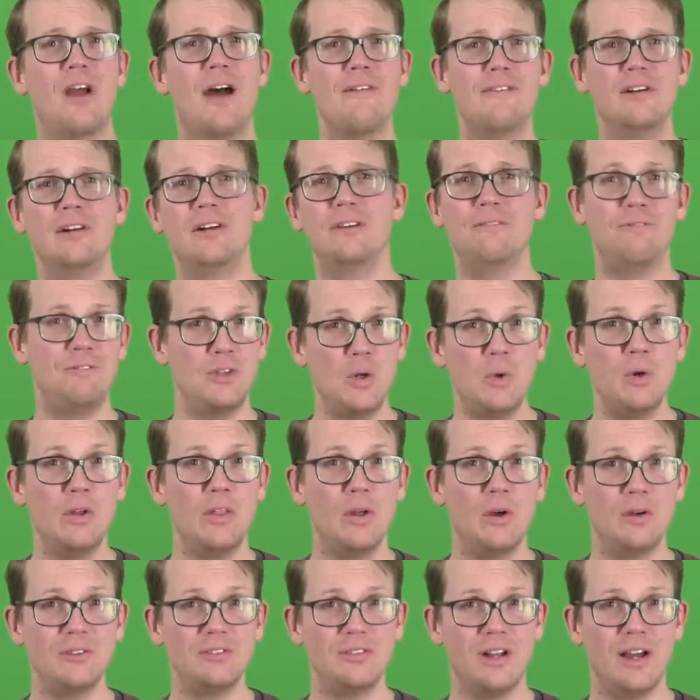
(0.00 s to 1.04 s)
covered a few of
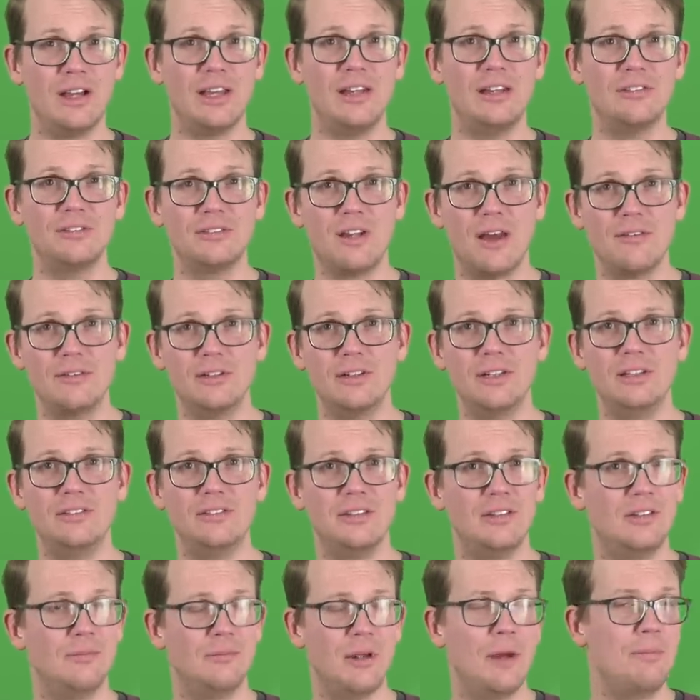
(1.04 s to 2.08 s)
those lucky discoveries
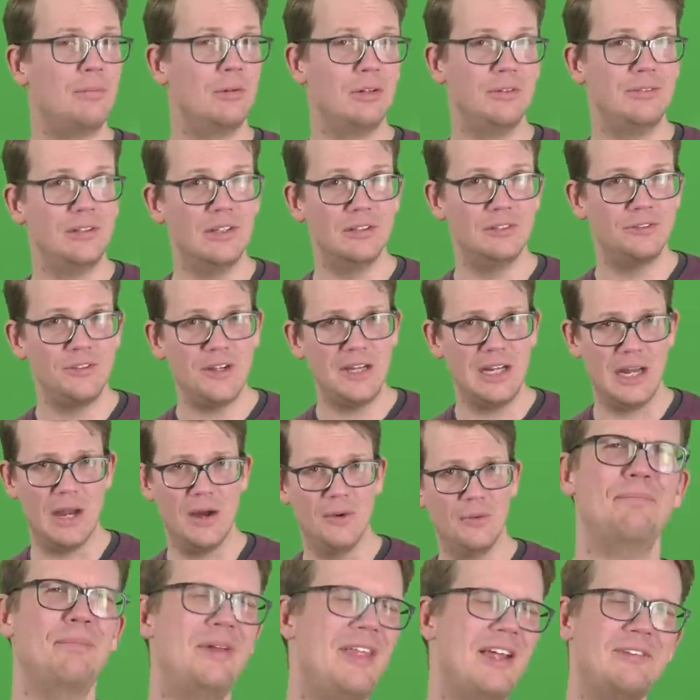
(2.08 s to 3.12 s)
in a previous
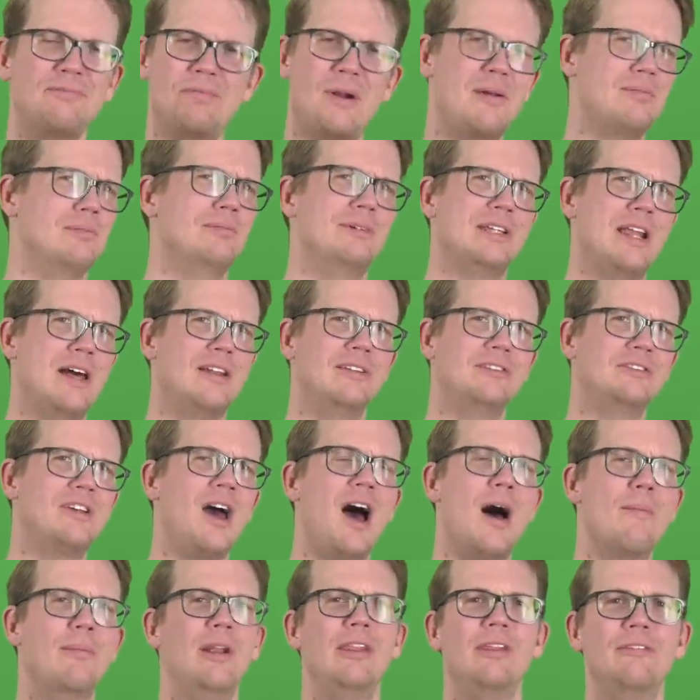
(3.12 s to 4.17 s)
video, but that's probably not as
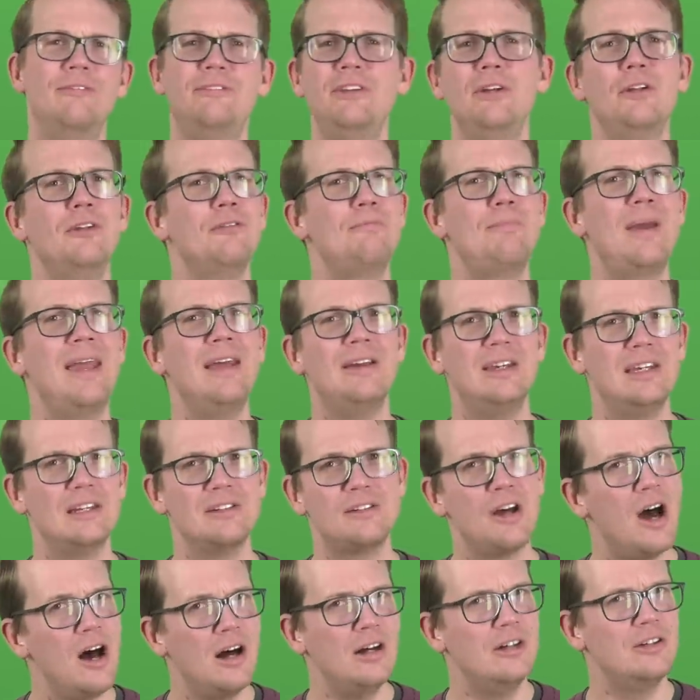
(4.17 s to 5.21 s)
common in the field of
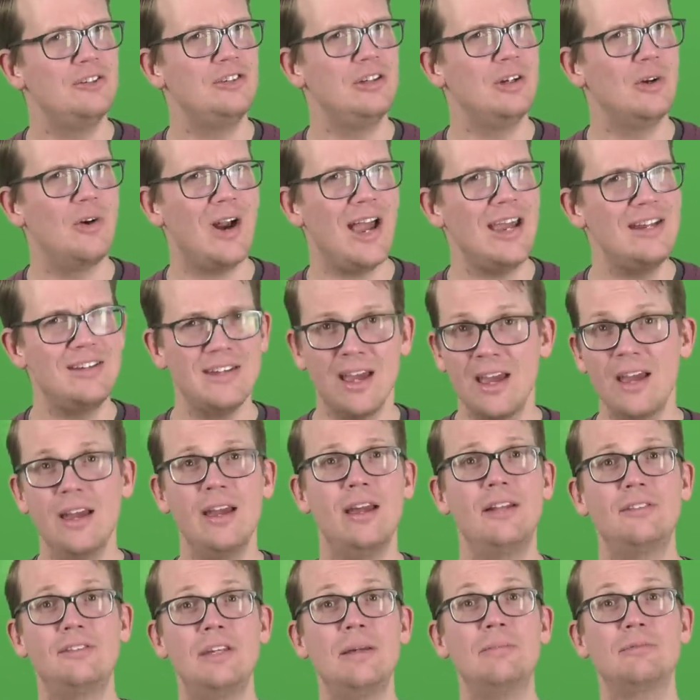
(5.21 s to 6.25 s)
paleontology, right?
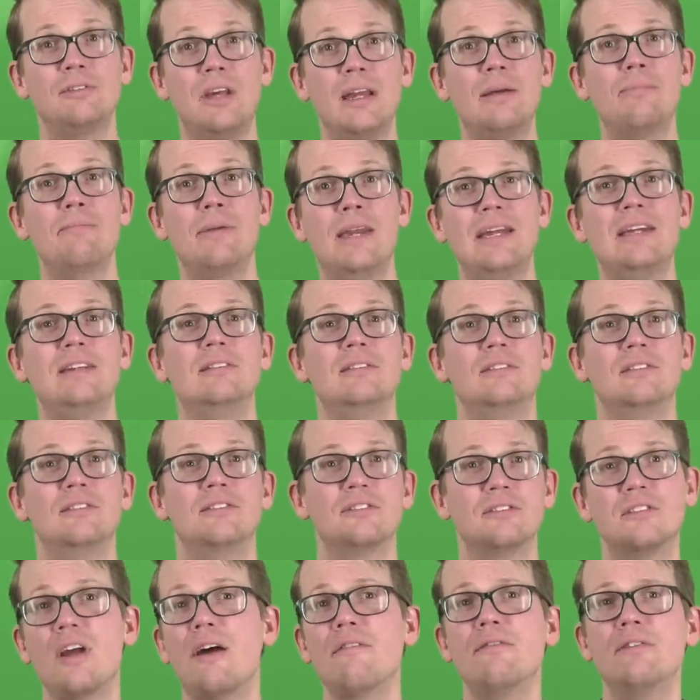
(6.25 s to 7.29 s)
It seems like making
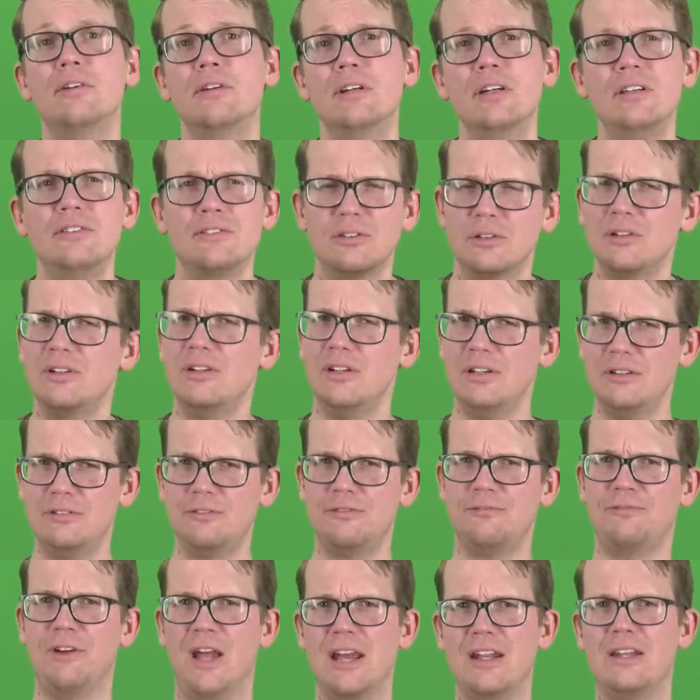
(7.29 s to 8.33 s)
discoveries, or at
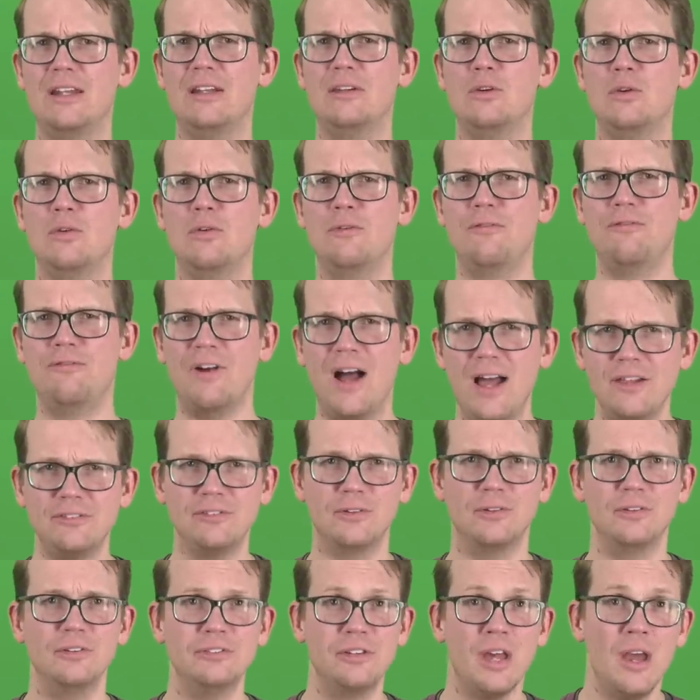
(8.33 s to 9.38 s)
least finding new
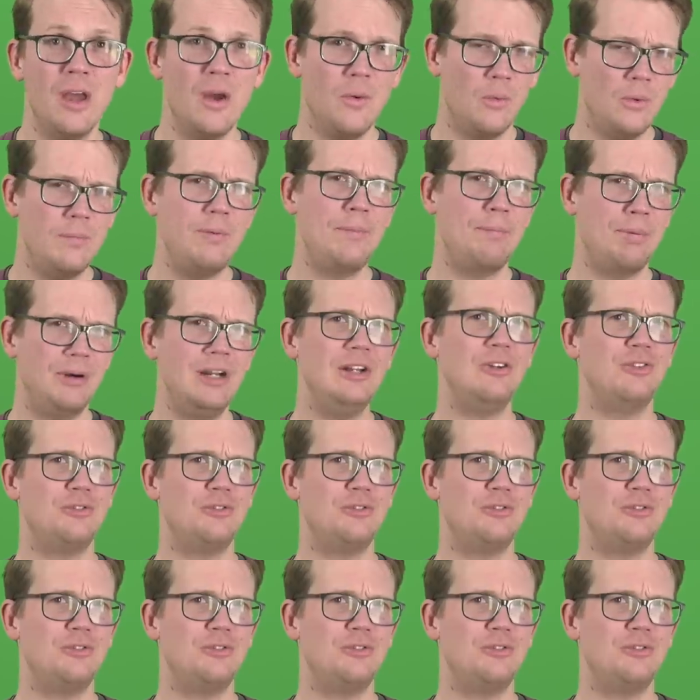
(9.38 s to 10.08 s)
fossils, would be pretty